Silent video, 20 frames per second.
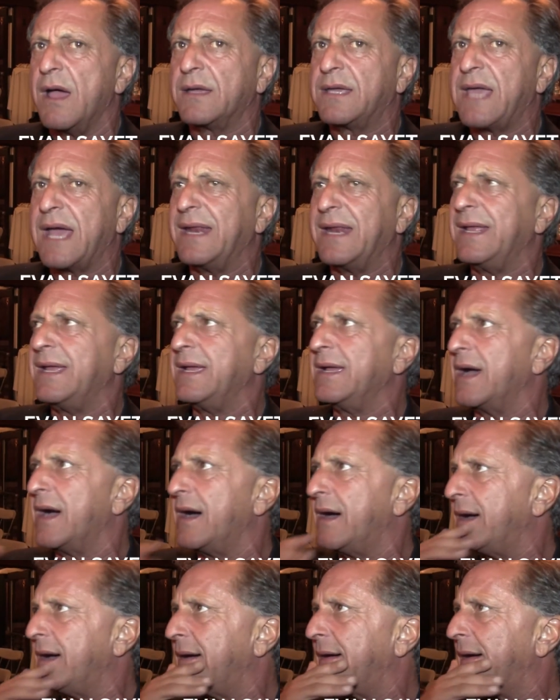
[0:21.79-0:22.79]
Getting
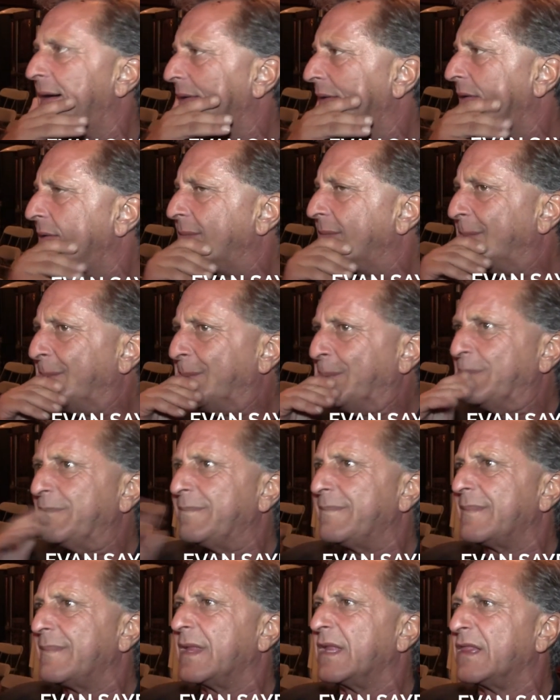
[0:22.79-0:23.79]

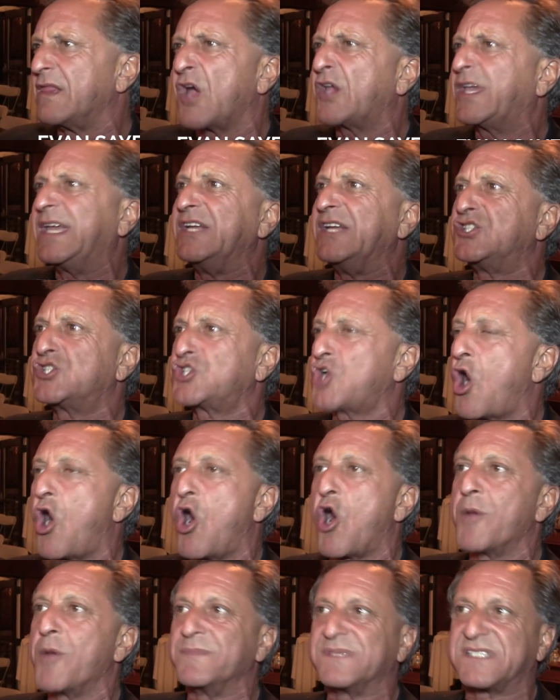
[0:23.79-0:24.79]
lucky
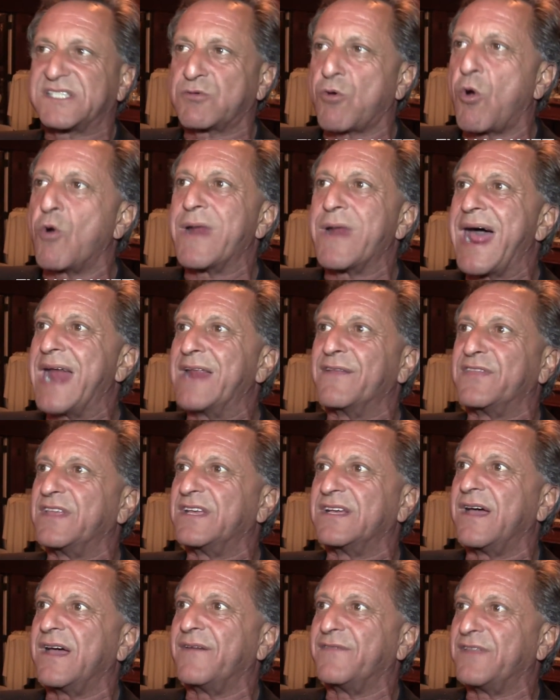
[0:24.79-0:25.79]
charms thrown out of
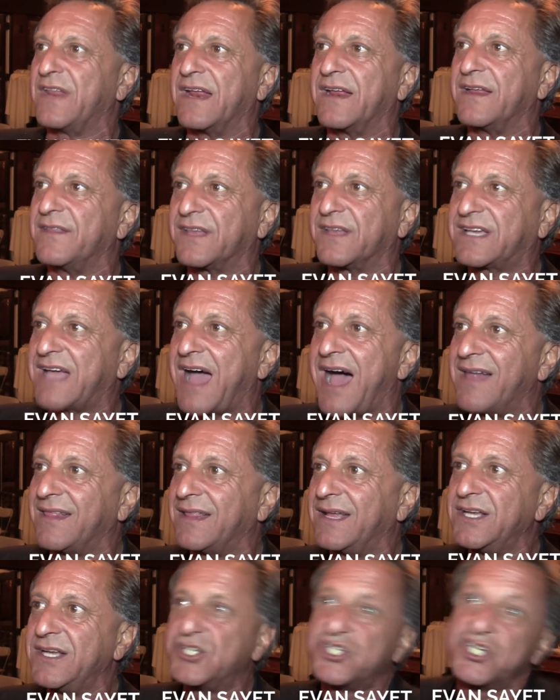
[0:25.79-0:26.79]
the
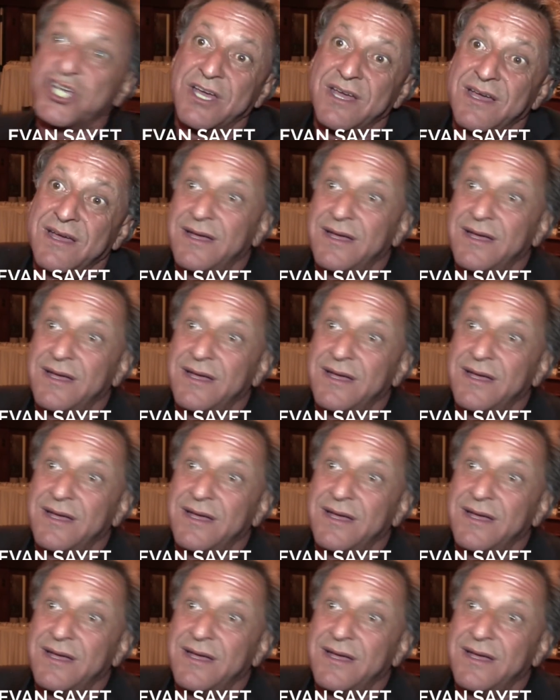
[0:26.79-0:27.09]
college.